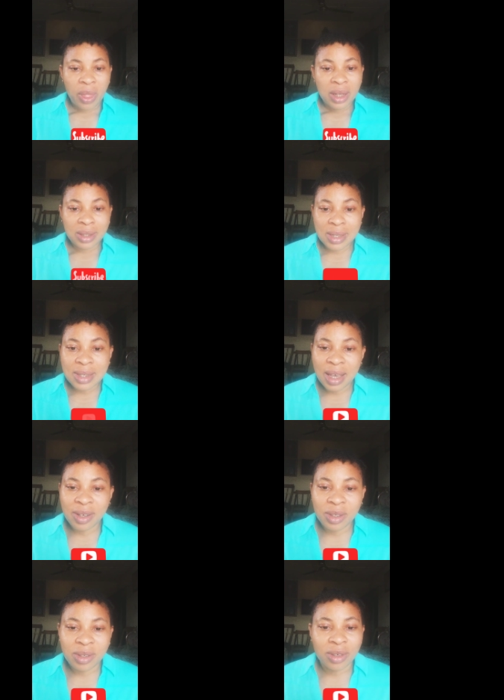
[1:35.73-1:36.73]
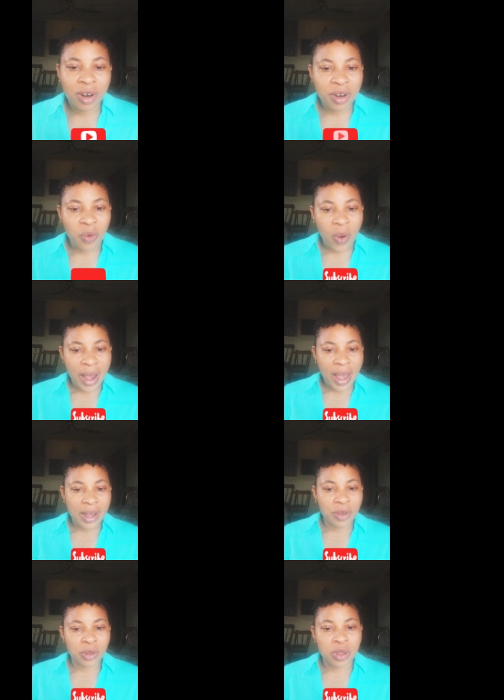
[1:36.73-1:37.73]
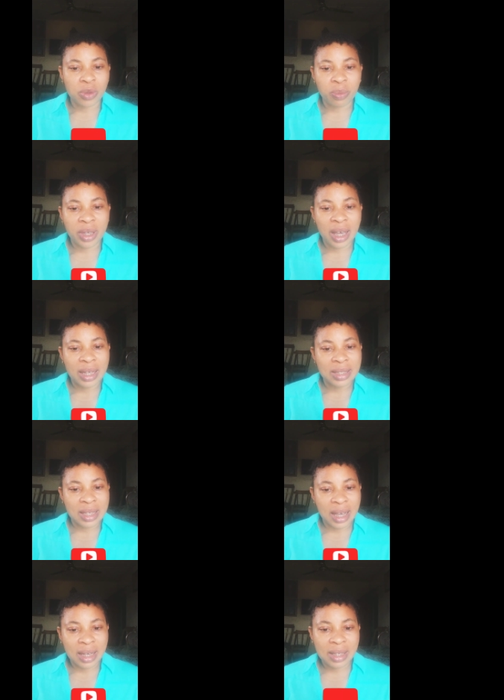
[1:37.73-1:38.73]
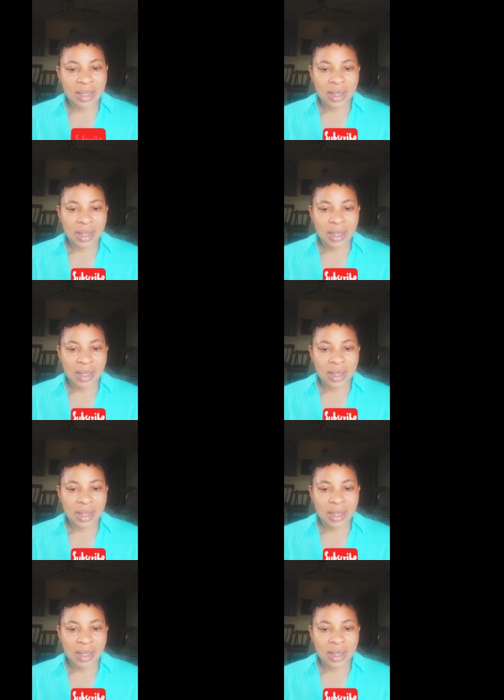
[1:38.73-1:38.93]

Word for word: These skills do not require you to be a tech